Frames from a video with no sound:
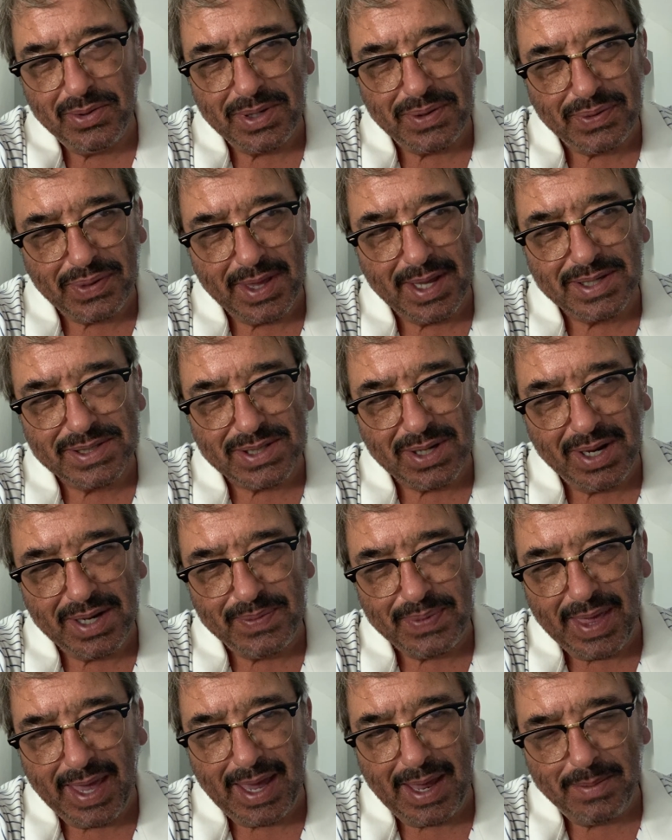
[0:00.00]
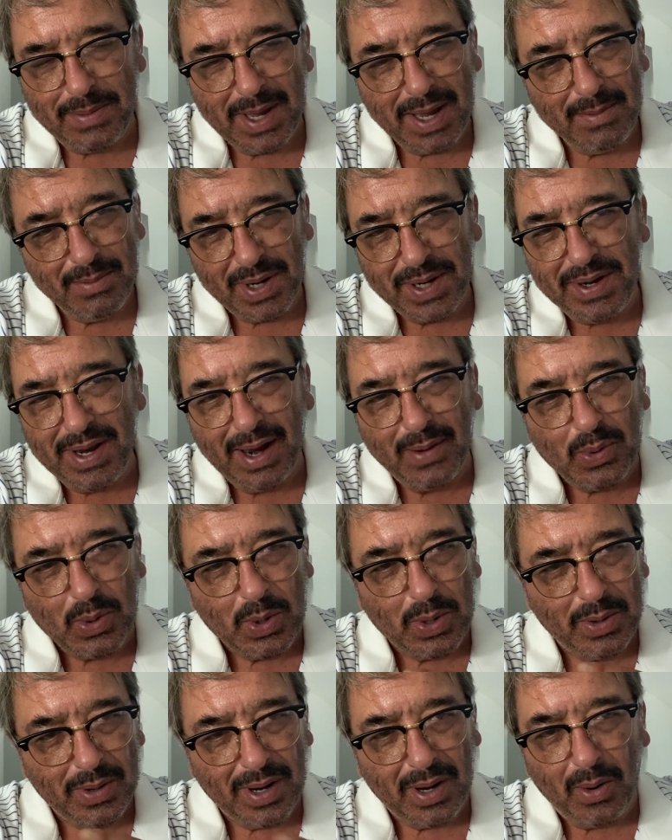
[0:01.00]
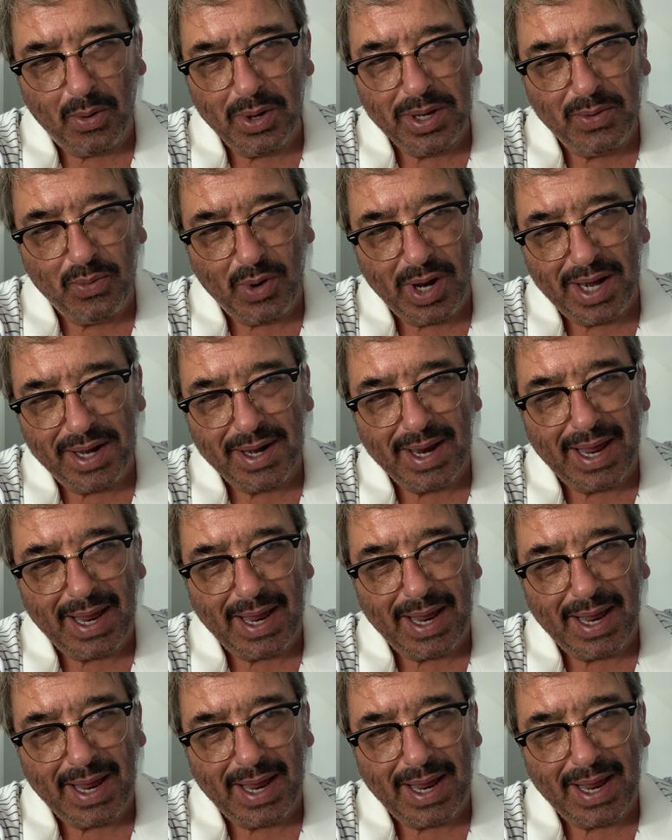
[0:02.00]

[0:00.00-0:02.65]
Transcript: and things like that, but never only went